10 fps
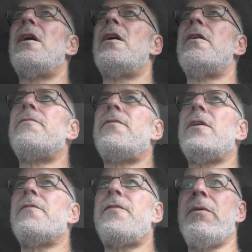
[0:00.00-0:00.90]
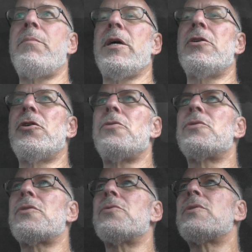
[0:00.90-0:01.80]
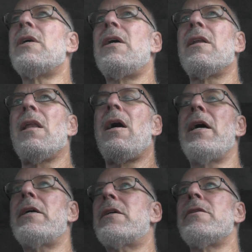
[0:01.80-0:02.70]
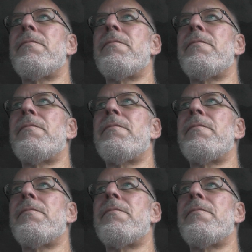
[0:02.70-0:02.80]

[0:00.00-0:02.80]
of Fitbit users, like